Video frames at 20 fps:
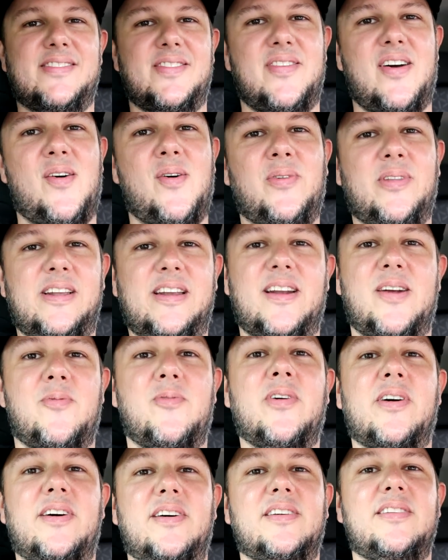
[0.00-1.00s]
So not only did I
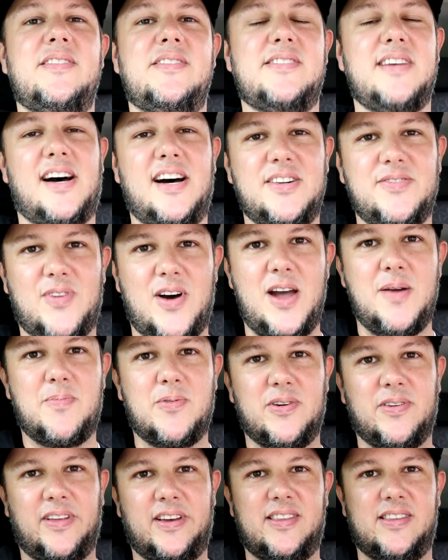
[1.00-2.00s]
want a Dodge
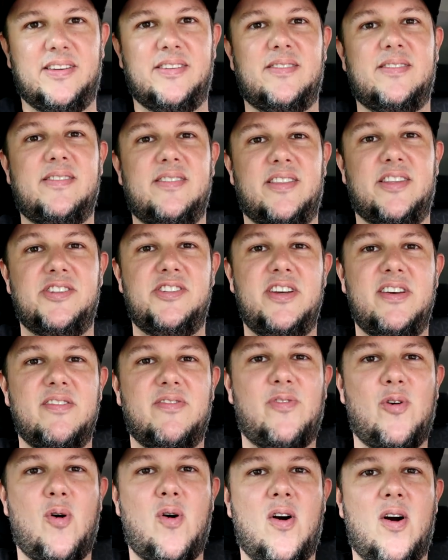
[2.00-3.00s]
Viper like the, the
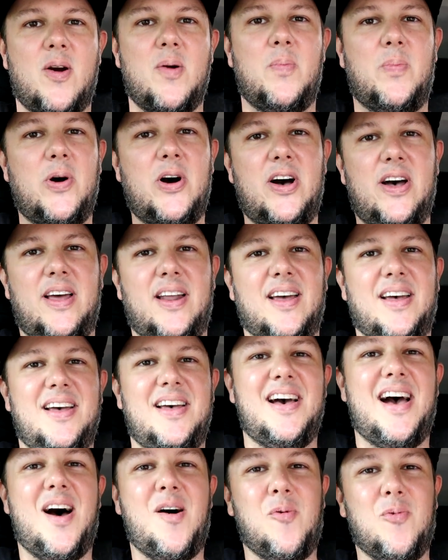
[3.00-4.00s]
Gen 4, but
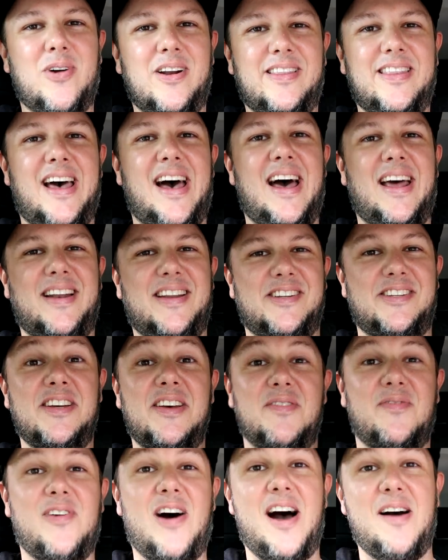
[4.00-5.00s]
I wanted that
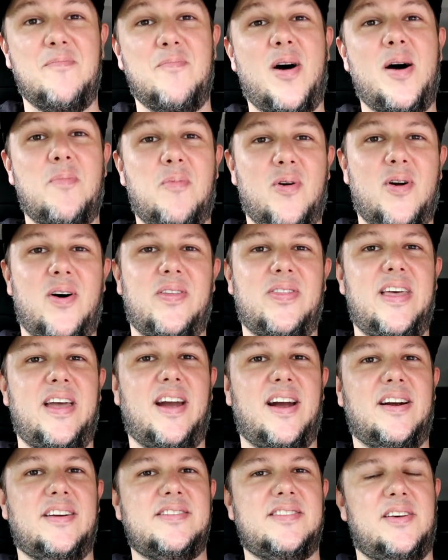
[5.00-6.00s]
Gen 5 bumper on there.